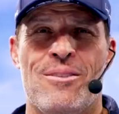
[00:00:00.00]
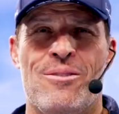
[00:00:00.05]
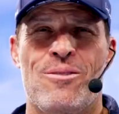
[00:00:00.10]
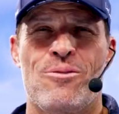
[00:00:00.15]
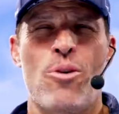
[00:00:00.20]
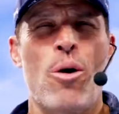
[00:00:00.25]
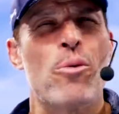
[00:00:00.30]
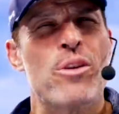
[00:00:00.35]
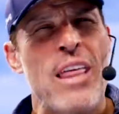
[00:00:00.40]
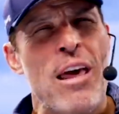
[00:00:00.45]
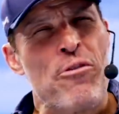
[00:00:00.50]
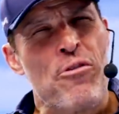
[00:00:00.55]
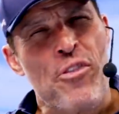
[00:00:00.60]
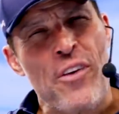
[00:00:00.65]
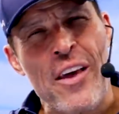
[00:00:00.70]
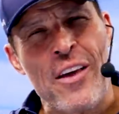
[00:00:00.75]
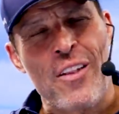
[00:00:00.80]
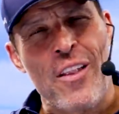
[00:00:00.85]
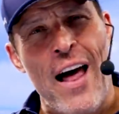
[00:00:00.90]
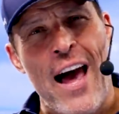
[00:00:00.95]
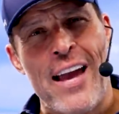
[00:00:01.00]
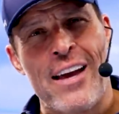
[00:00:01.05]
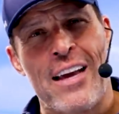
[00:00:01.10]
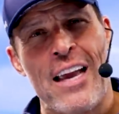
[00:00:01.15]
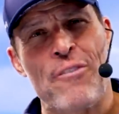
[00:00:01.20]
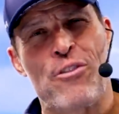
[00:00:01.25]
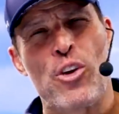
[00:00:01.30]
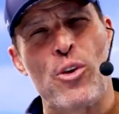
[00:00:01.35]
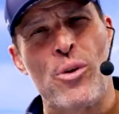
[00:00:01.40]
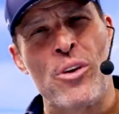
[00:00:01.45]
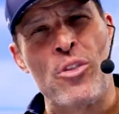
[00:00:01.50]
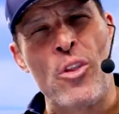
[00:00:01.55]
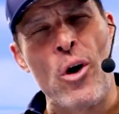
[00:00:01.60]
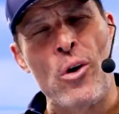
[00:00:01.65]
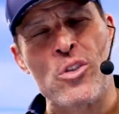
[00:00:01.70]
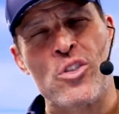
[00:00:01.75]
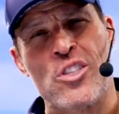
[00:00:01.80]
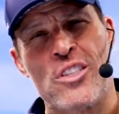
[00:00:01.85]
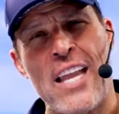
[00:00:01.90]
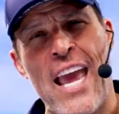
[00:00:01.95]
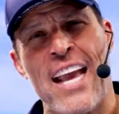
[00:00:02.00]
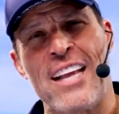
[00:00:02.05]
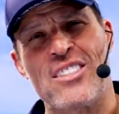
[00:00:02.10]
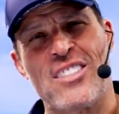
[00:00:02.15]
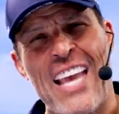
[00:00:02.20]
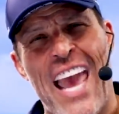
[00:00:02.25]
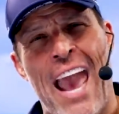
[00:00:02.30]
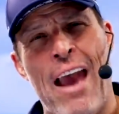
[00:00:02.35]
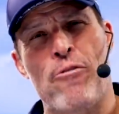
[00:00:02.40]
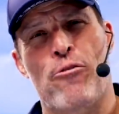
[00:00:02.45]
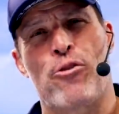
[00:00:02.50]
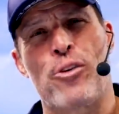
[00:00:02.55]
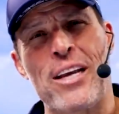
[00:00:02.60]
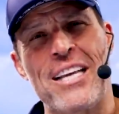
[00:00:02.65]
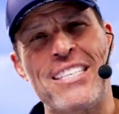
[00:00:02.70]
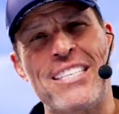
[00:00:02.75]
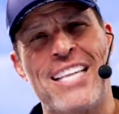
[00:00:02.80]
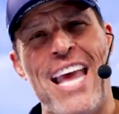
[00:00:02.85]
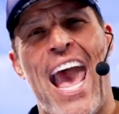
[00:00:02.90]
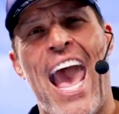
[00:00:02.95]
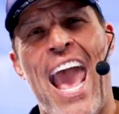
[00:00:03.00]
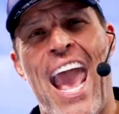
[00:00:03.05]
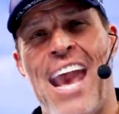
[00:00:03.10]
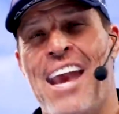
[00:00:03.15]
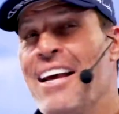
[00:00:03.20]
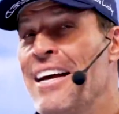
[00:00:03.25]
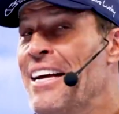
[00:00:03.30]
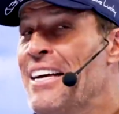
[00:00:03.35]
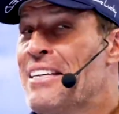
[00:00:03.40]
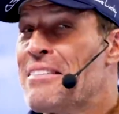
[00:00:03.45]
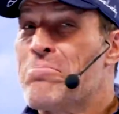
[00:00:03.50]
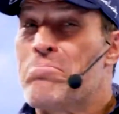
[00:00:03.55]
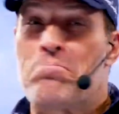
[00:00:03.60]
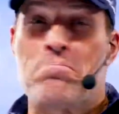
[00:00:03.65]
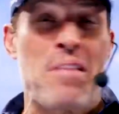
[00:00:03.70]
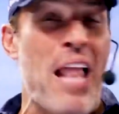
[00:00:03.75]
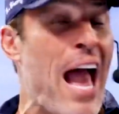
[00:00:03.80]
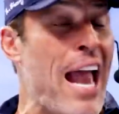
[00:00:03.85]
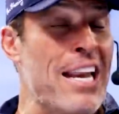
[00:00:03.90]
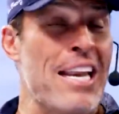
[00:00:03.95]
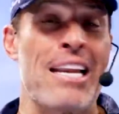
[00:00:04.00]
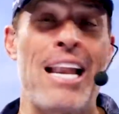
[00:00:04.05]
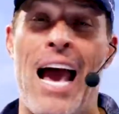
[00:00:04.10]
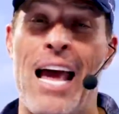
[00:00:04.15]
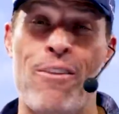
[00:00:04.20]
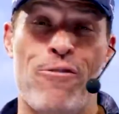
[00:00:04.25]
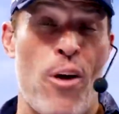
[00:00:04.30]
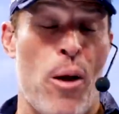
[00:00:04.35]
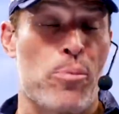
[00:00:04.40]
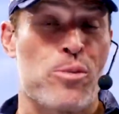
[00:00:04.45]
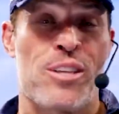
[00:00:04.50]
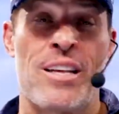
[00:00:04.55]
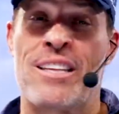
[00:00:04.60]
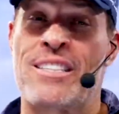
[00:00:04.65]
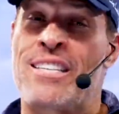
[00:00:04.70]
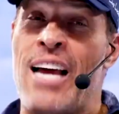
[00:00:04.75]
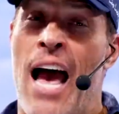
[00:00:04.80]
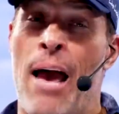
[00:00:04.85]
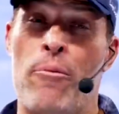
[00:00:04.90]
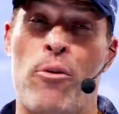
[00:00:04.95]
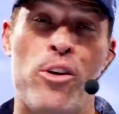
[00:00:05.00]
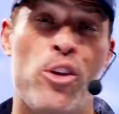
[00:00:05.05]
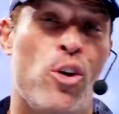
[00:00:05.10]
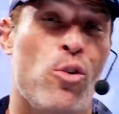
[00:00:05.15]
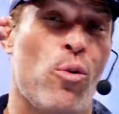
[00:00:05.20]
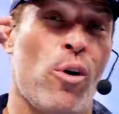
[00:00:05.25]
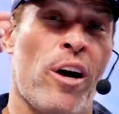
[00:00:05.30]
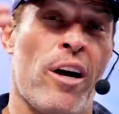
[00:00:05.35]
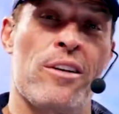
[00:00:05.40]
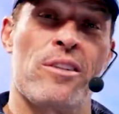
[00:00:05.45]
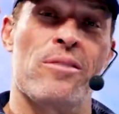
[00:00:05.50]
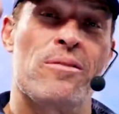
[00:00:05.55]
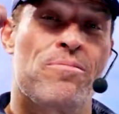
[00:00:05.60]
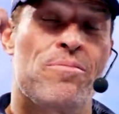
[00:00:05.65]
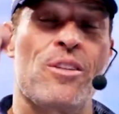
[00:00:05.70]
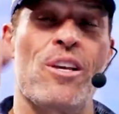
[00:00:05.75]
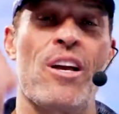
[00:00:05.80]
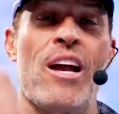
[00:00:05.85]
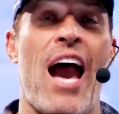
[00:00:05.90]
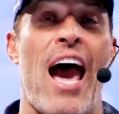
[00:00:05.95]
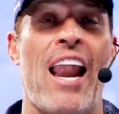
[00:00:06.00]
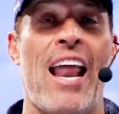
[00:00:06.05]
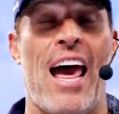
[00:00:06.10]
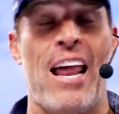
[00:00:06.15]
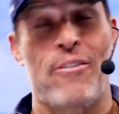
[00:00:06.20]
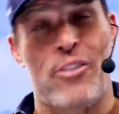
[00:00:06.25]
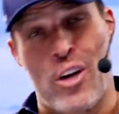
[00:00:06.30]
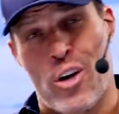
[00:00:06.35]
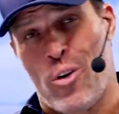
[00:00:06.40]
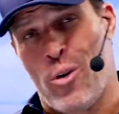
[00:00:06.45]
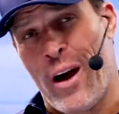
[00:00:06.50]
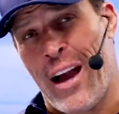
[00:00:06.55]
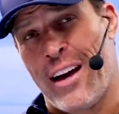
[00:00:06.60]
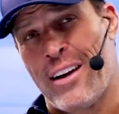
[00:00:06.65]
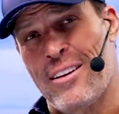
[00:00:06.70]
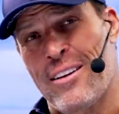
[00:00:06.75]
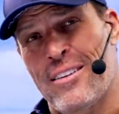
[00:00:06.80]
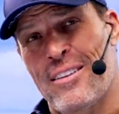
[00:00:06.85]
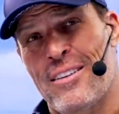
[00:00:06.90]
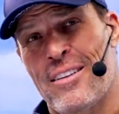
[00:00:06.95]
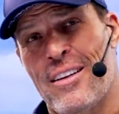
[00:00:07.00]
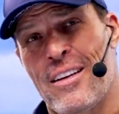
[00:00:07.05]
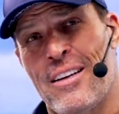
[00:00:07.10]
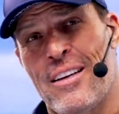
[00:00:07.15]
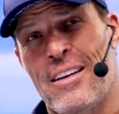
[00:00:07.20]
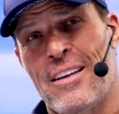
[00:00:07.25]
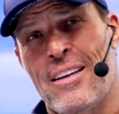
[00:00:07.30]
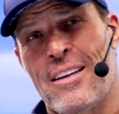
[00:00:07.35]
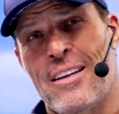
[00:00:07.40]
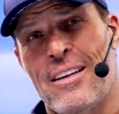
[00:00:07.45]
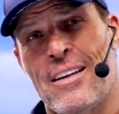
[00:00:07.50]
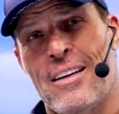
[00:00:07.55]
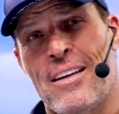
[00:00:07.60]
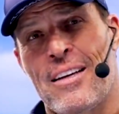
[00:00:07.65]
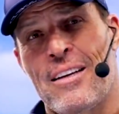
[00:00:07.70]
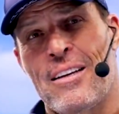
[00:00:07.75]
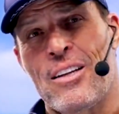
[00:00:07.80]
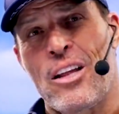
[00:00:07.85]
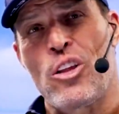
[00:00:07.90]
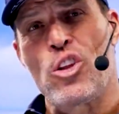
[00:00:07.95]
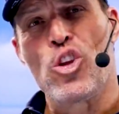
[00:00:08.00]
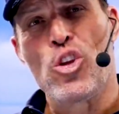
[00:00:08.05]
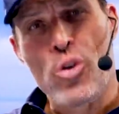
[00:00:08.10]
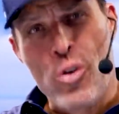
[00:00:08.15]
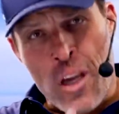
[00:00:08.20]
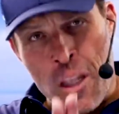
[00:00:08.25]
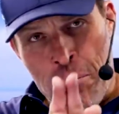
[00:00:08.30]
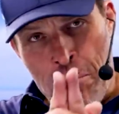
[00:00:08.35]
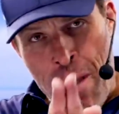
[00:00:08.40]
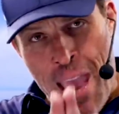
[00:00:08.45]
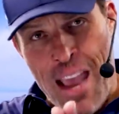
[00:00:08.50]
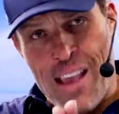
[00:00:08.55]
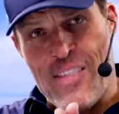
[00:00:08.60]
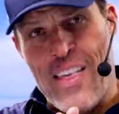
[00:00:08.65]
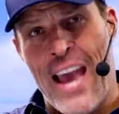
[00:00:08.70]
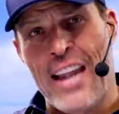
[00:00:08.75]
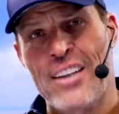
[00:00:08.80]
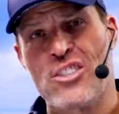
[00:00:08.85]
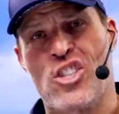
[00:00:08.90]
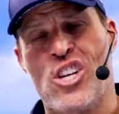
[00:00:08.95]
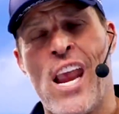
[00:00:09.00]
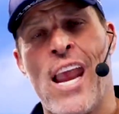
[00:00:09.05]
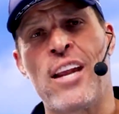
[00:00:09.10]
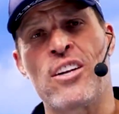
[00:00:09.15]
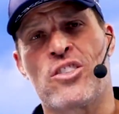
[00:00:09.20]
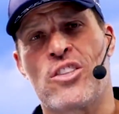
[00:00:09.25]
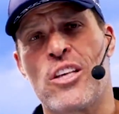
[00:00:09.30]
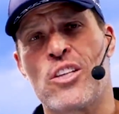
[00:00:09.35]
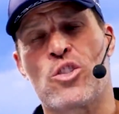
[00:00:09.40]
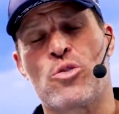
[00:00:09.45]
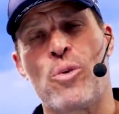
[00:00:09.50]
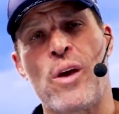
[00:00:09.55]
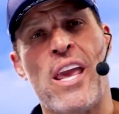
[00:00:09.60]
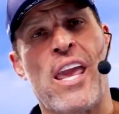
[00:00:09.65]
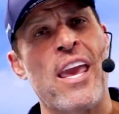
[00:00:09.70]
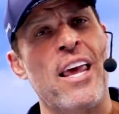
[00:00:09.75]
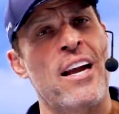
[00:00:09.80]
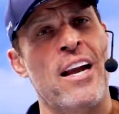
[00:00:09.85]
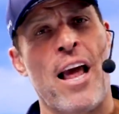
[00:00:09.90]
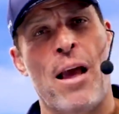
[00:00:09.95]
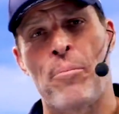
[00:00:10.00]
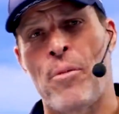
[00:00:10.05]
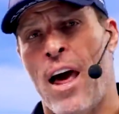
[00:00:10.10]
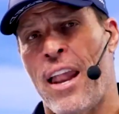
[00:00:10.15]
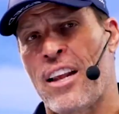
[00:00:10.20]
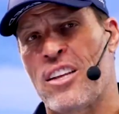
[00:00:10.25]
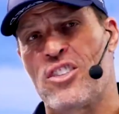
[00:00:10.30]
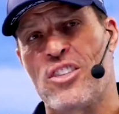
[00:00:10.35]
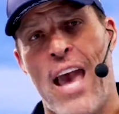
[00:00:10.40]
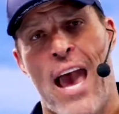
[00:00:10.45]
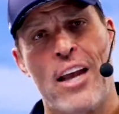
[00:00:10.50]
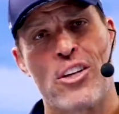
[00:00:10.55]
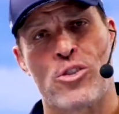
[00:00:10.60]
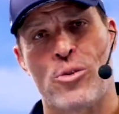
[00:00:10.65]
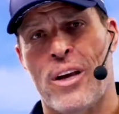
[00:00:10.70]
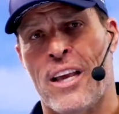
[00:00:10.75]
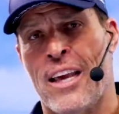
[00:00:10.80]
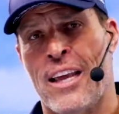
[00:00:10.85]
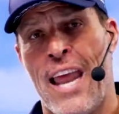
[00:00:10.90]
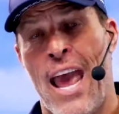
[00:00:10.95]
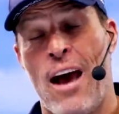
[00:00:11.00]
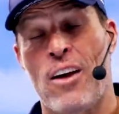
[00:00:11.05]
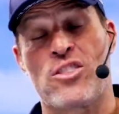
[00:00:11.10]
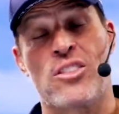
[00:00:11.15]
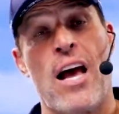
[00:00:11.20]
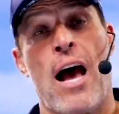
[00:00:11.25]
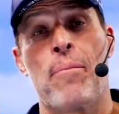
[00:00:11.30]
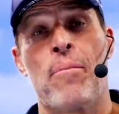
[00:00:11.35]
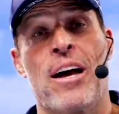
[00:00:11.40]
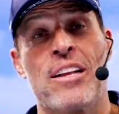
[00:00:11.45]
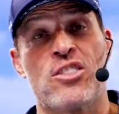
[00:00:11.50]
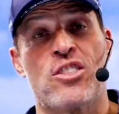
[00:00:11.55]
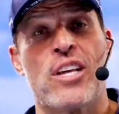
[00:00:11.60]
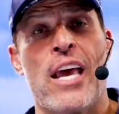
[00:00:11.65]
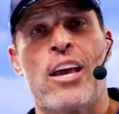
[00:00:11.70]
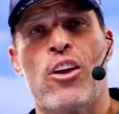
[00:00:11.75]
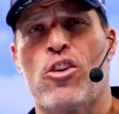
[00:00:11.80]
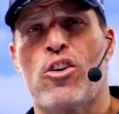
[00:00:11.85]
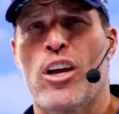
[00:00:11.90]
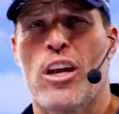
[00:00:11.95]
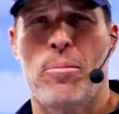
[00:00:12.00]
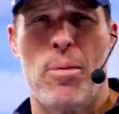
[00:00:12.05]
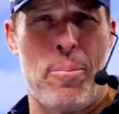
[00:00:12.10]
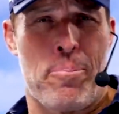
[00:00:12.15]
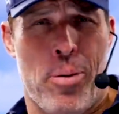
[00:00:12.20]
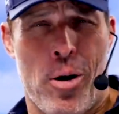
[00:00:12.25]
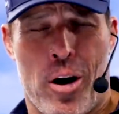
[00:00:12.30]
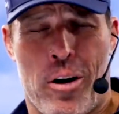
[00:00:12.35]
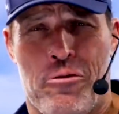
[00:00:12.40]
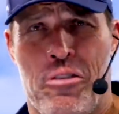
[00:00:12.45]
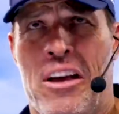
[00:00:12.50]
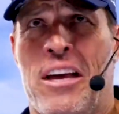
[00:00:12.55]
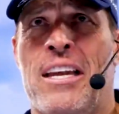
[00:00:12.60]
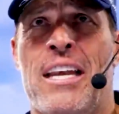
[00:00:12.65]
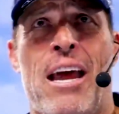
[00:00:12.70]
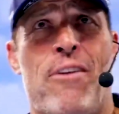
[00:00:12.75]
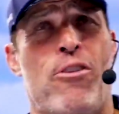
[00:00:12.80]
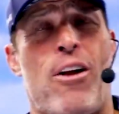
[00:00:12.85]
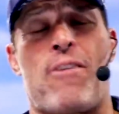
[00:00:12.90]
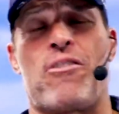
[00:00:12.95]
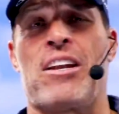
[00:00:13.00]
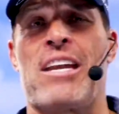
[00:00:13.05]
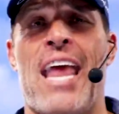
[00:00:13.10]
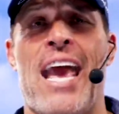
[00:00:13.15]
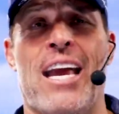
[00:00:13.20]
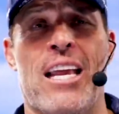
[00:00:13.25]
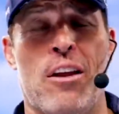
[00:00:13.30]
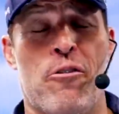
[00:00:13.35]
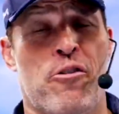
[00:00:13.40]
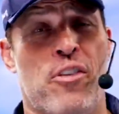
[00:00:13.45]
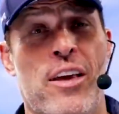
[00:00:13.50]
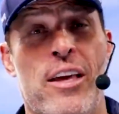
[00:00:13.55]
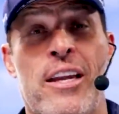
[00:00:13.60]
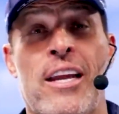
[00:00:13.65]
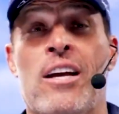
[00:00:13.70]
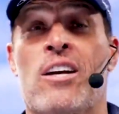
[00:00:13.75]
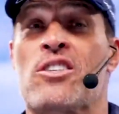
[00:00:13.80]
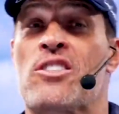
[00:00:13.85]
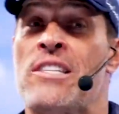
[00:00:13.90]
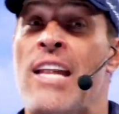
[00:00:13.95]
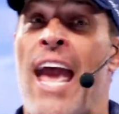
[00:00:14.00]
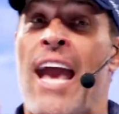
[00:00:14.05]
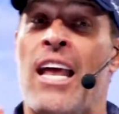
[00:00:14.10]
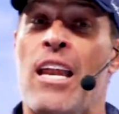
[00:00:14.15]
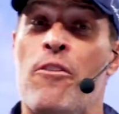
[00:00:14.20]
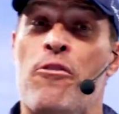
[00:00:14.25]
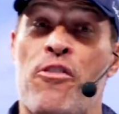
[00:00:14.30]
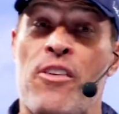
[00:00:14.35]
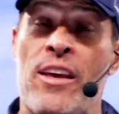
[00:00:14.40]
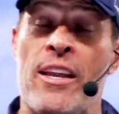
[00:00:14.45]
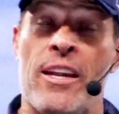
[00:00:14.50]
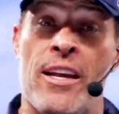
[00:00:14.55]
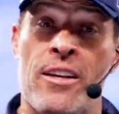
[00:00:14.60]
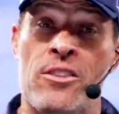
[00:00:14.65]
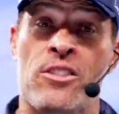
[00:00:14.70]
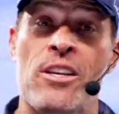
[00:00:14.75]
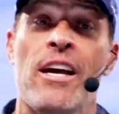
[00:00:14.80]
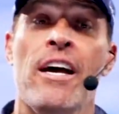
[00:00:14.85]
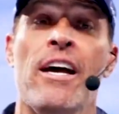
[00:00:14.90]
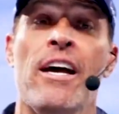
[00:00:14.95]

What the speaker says: What would that feel like if you were in those states every day, 90-95% of the time? When you weren't, you got out of it quick. You can make that change this weekend, and I'm not exaggerating an ounce. I'm not saying you're gonna be perfect and never have a negative feeling, because negative feelings